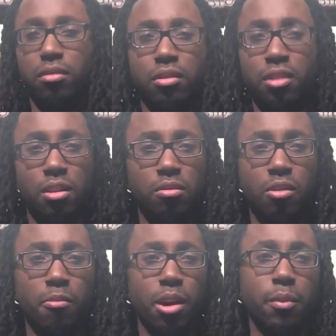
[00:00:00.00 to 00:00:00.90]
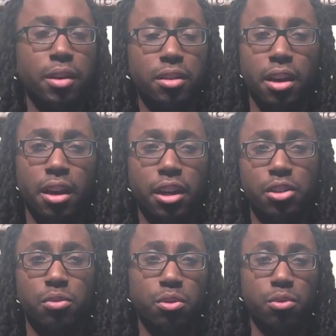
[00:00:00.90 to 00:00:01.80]
you know, go by the wayside. I
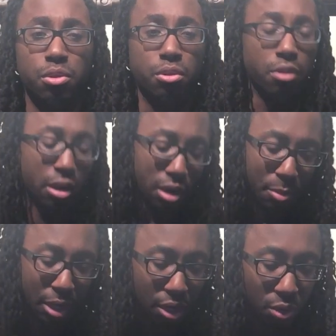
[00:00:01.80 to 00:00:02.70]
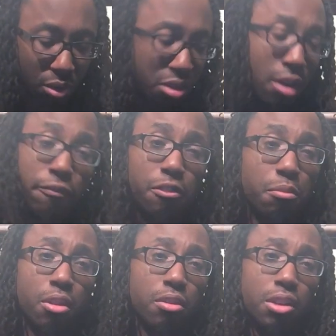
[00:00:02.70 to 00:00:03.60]
guess you do what you do. I mean, I know there's unfit
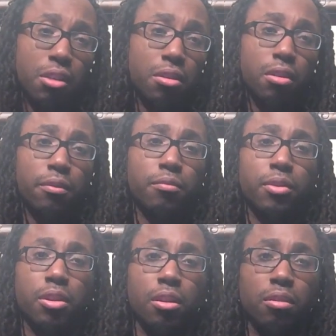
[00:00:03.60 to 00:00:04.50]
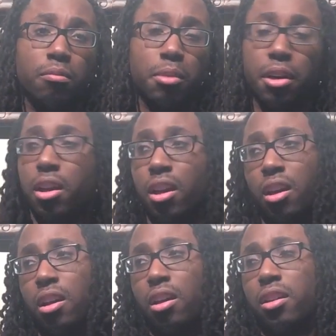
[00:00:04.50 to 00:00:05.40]
mothers out there, you know, but
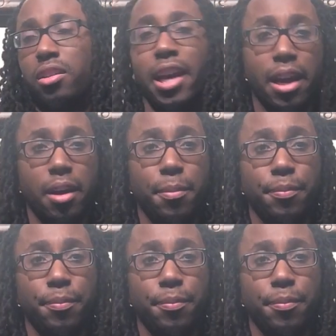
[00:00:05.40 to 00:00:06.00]
damn.